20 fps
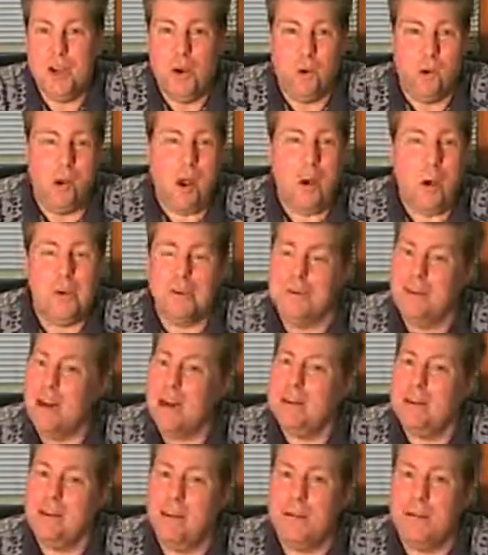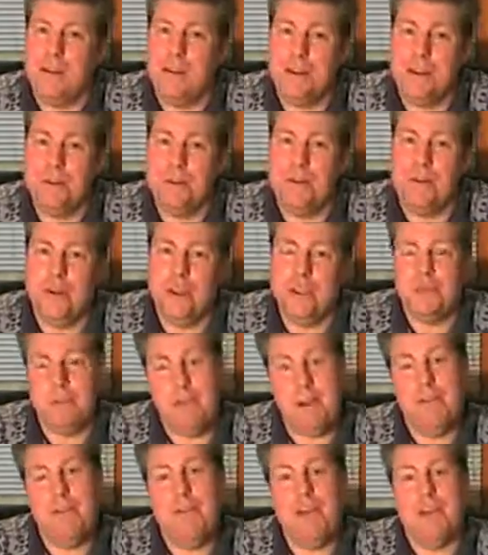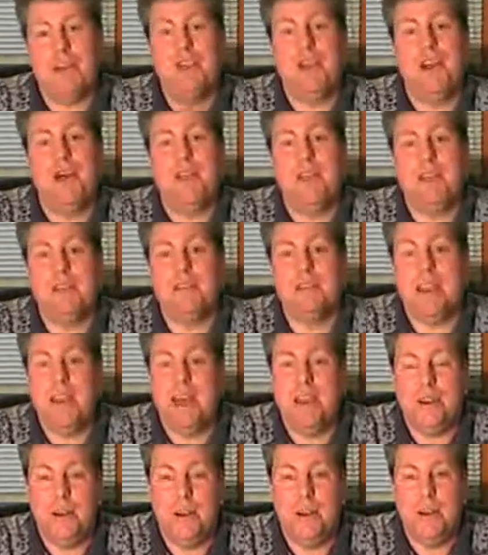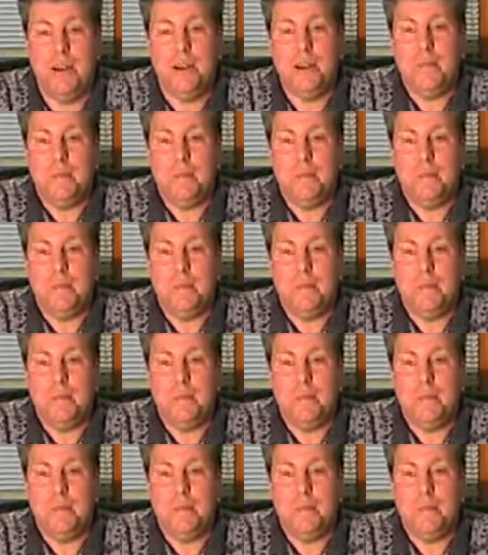We're always finding other things free. As a matter of fact, John Alexander,